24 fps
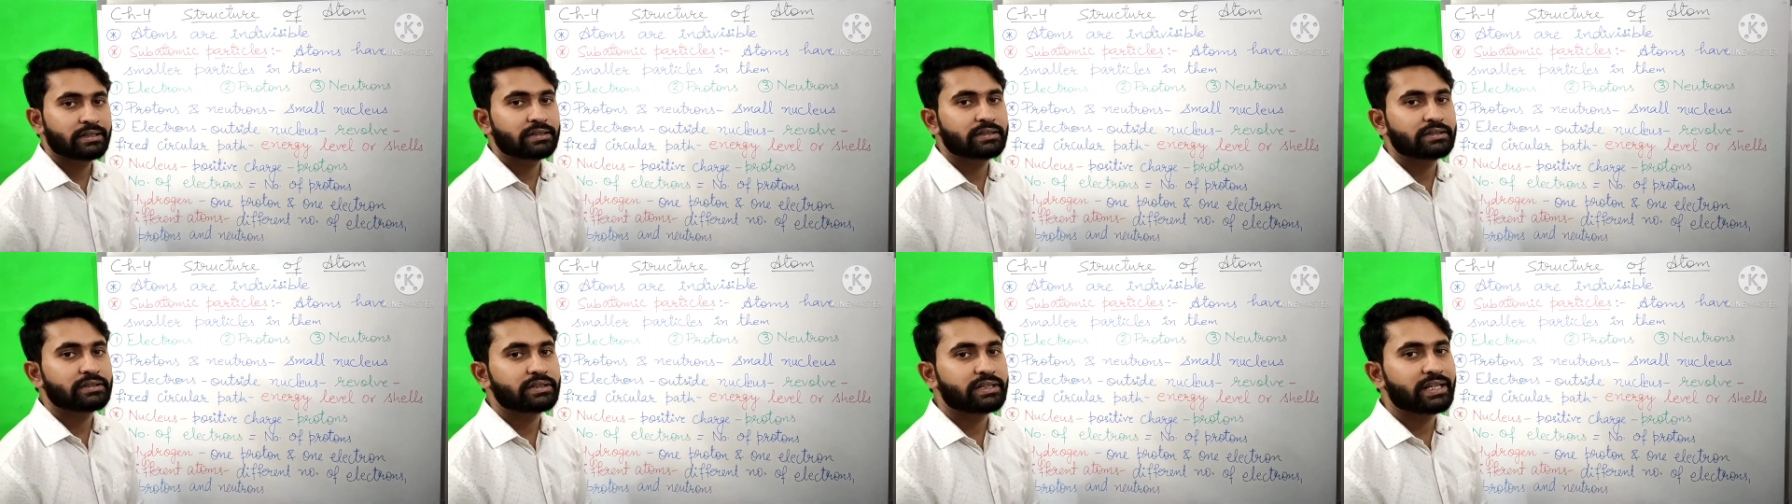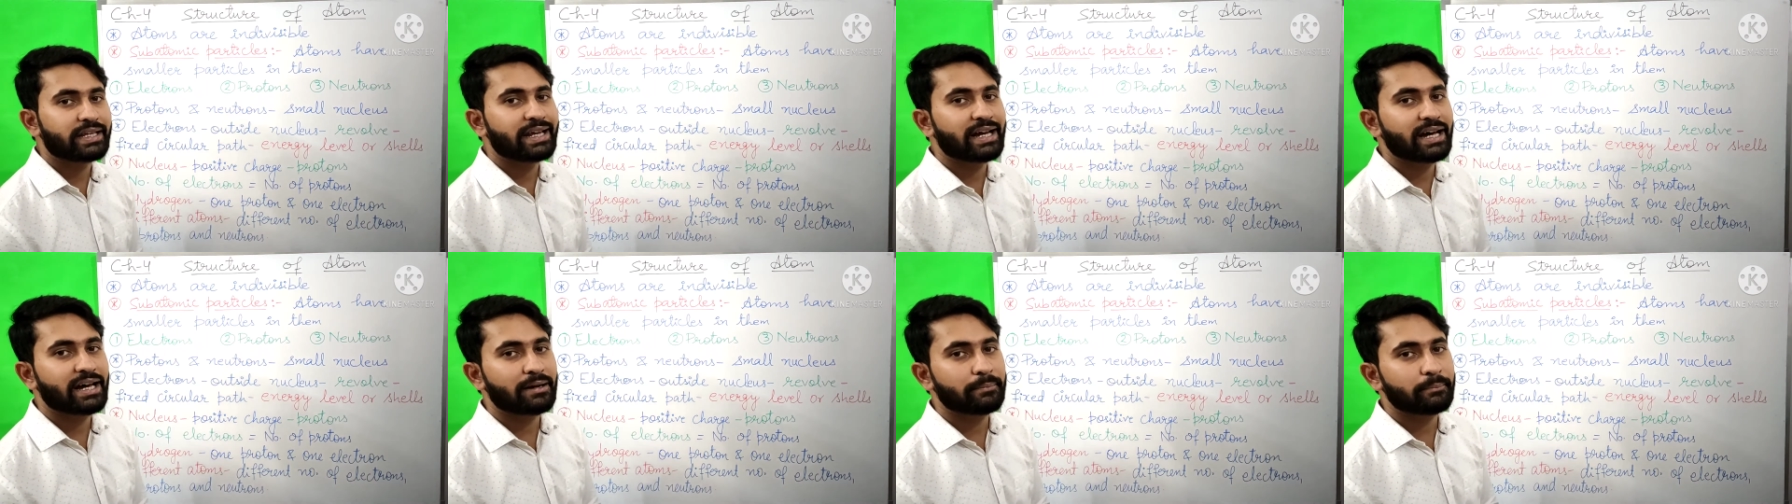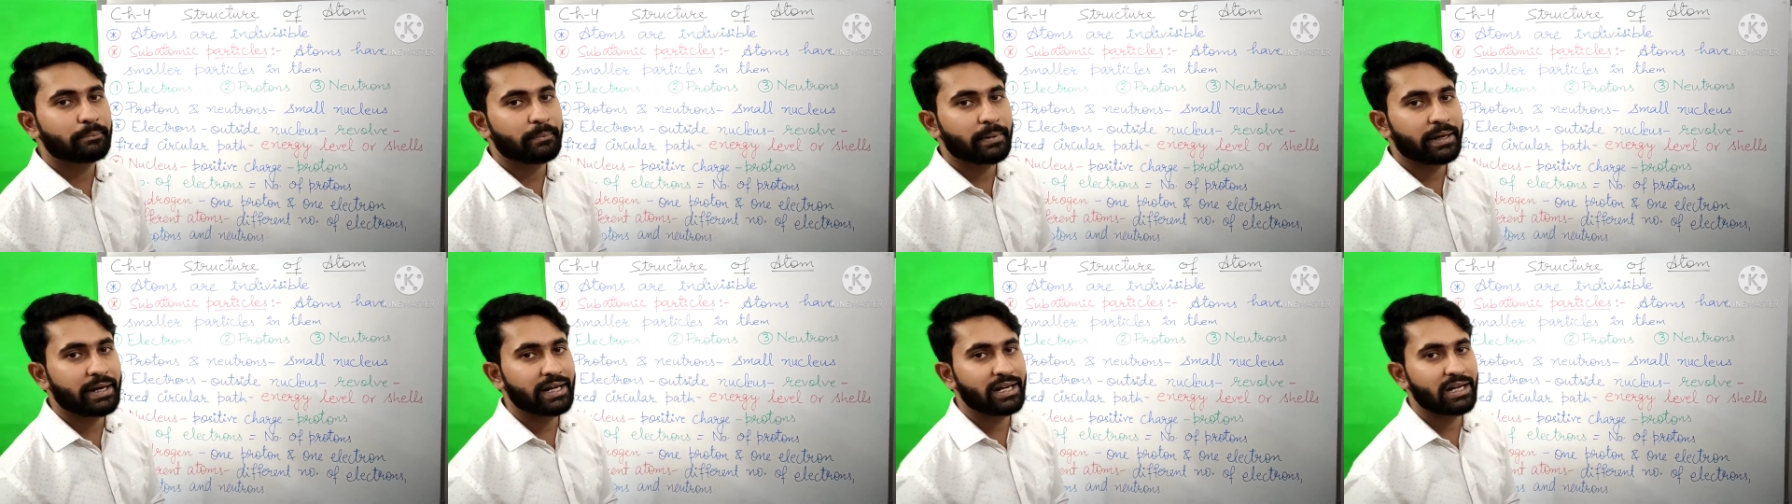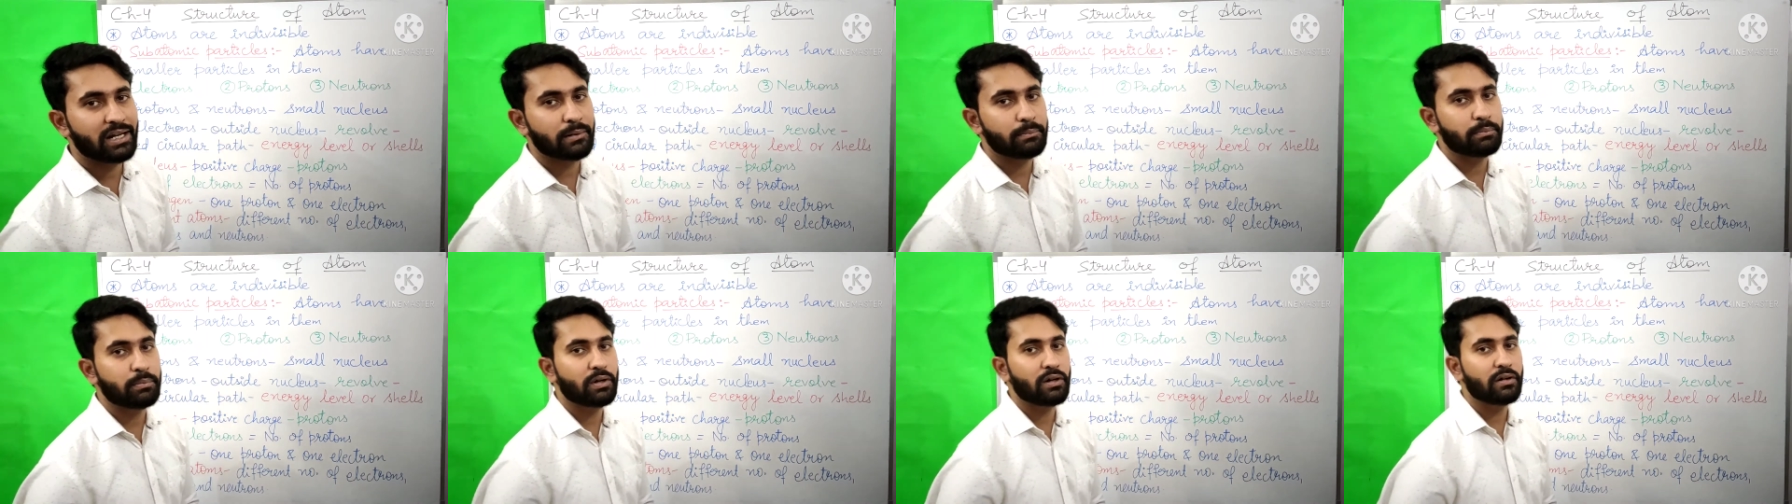they are made
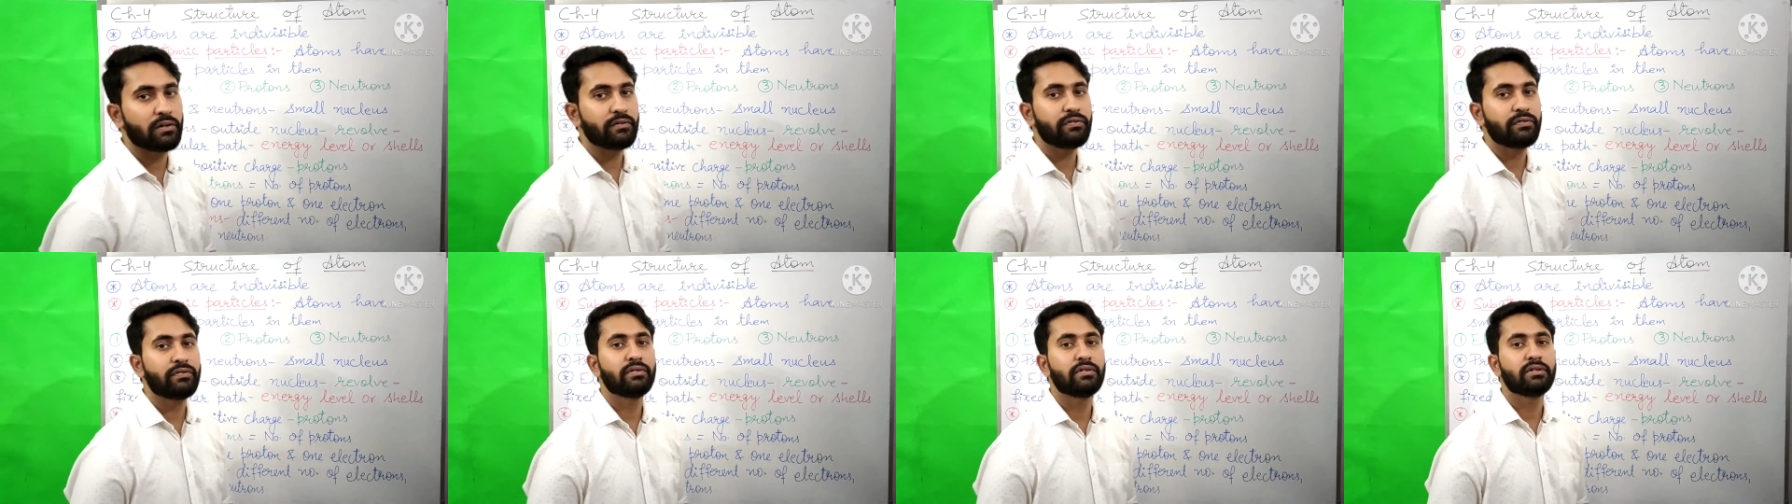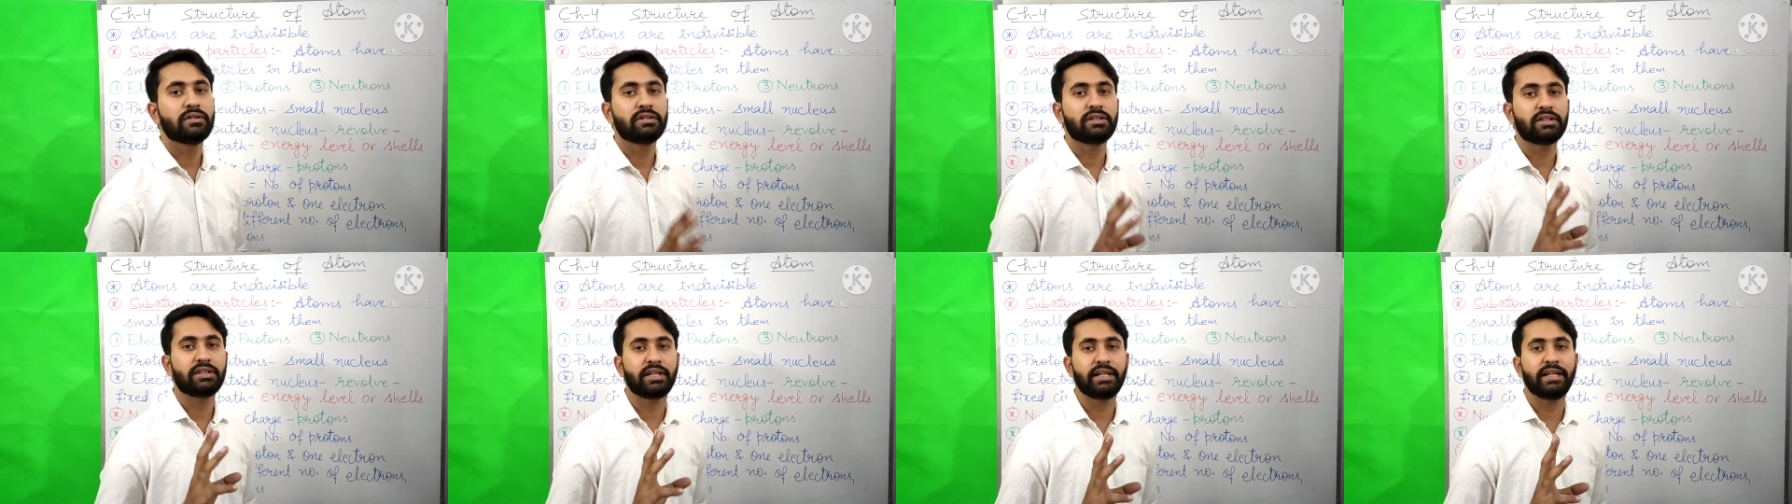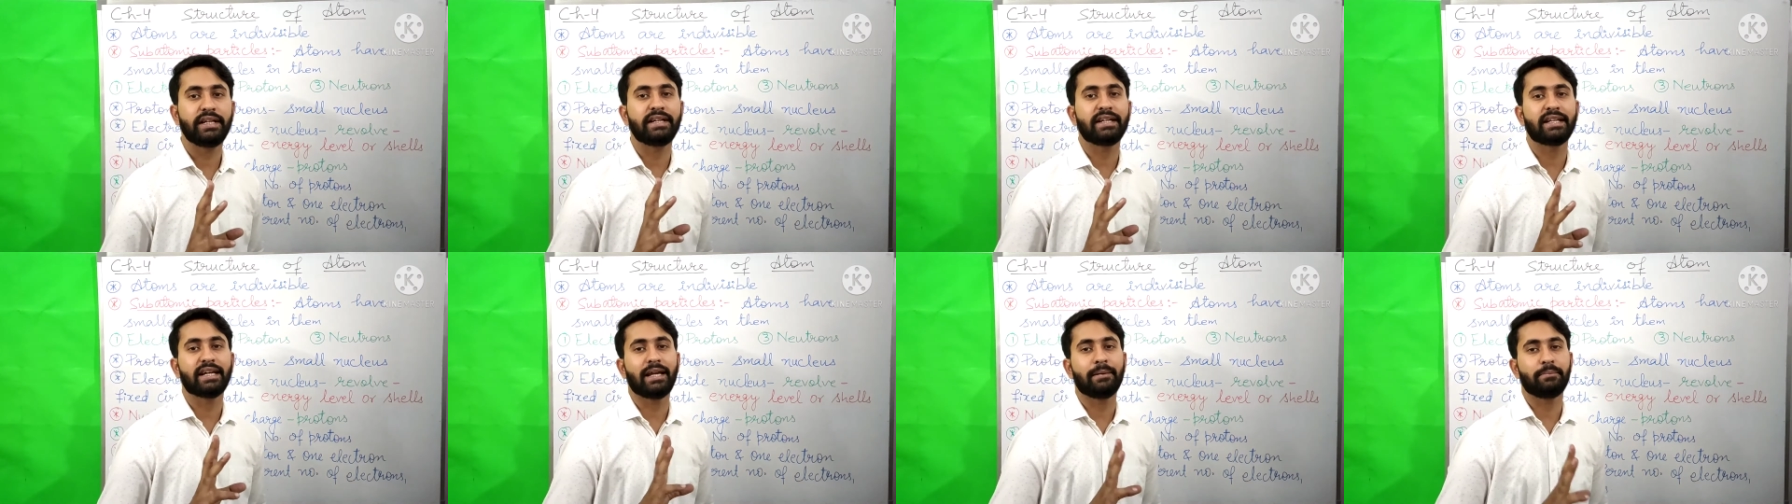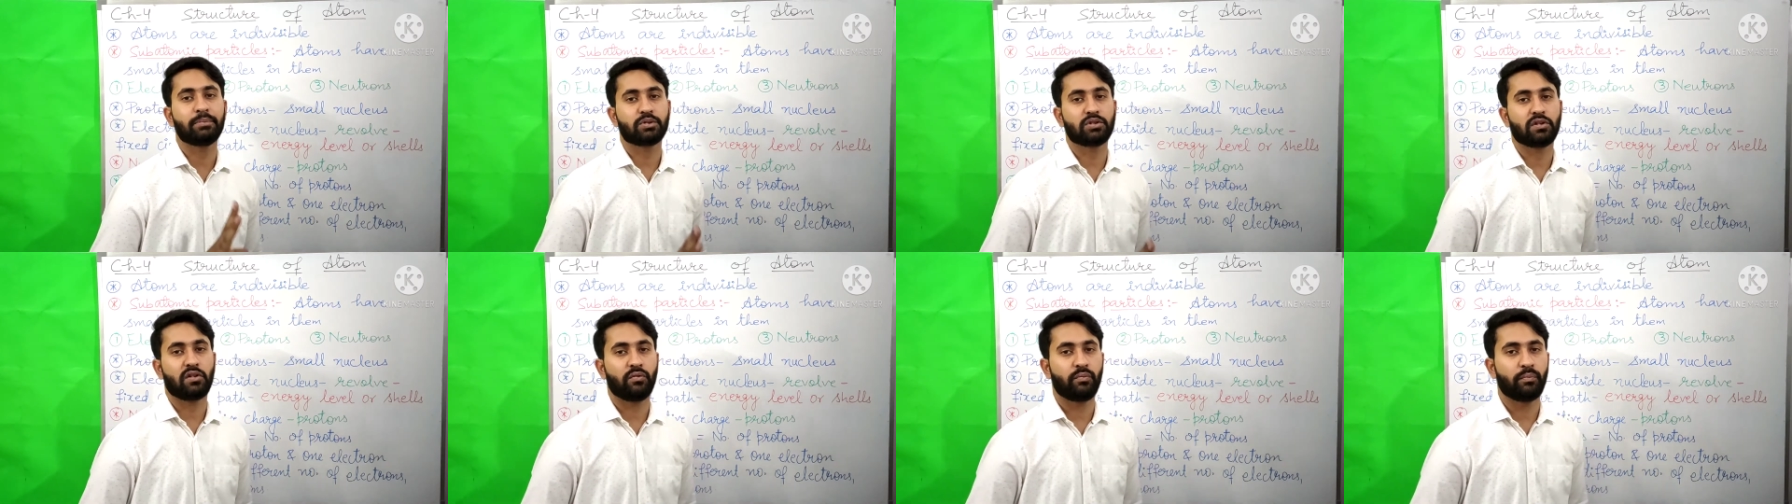up of three
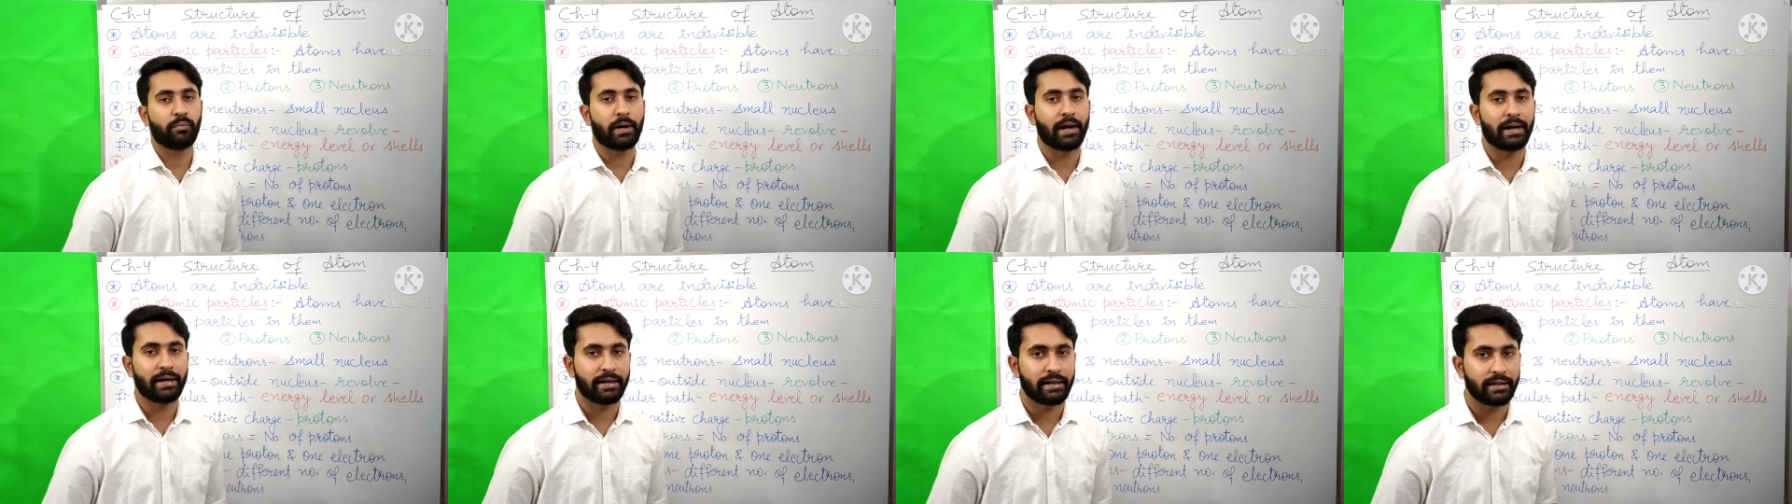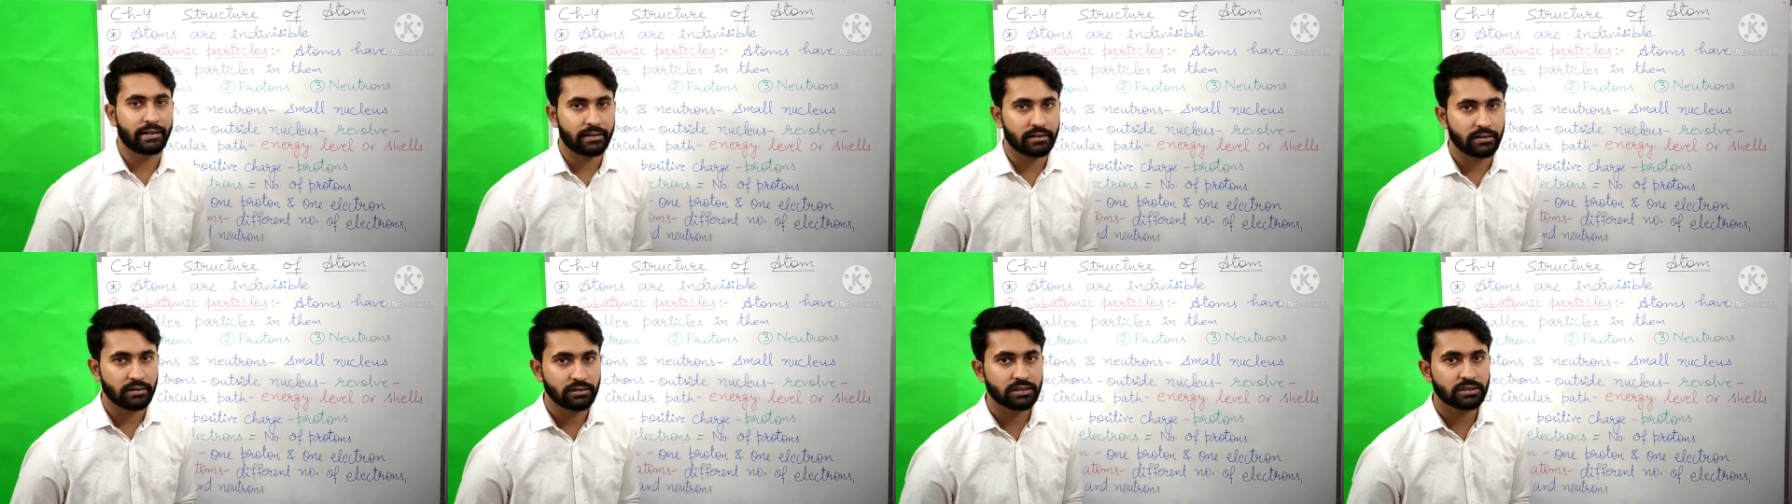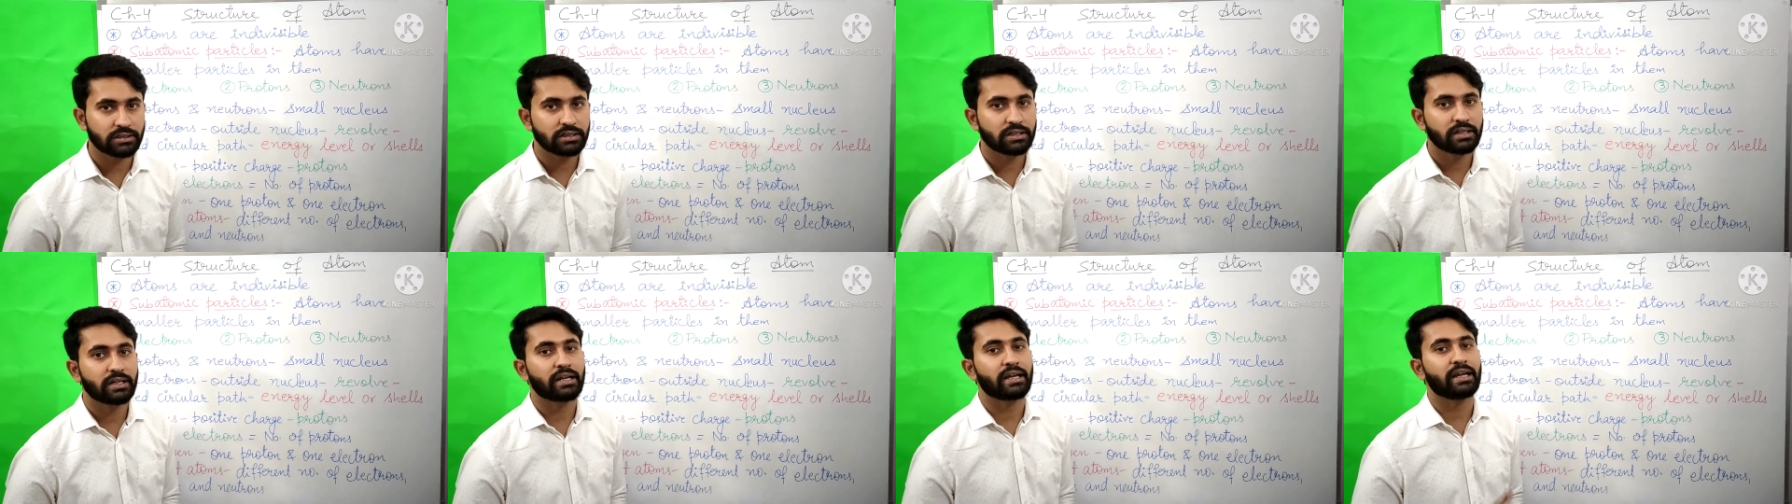types of particles: